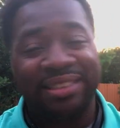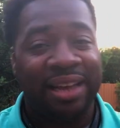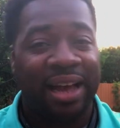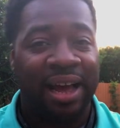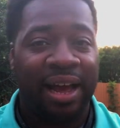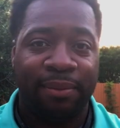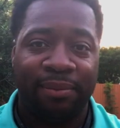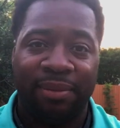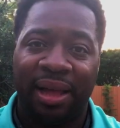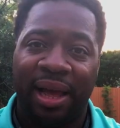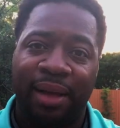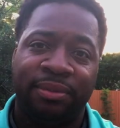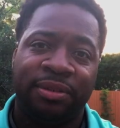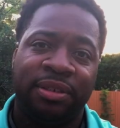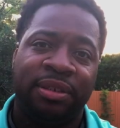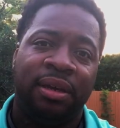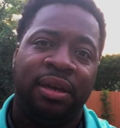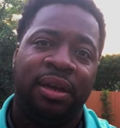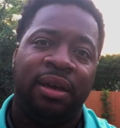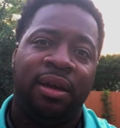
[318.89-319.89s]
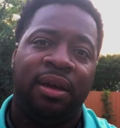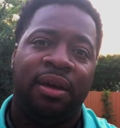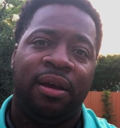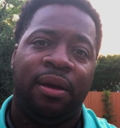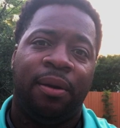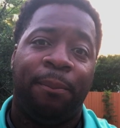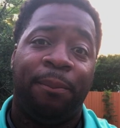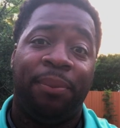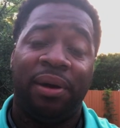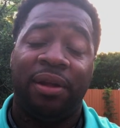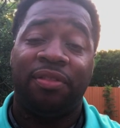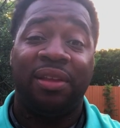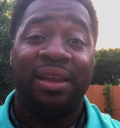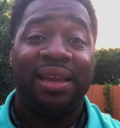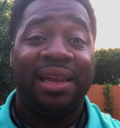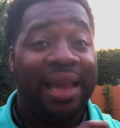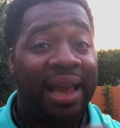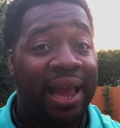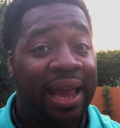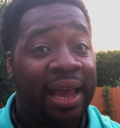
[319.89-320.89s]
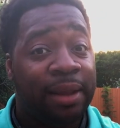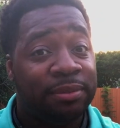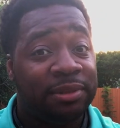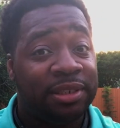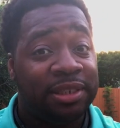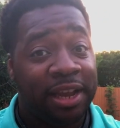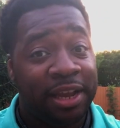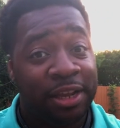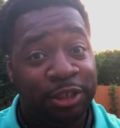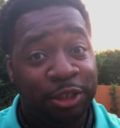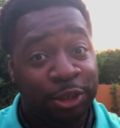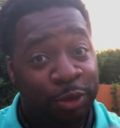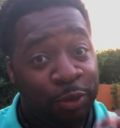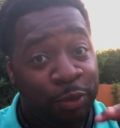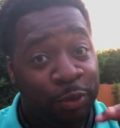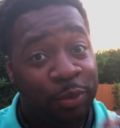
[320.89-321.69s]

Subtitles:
time-lapse. But the game changer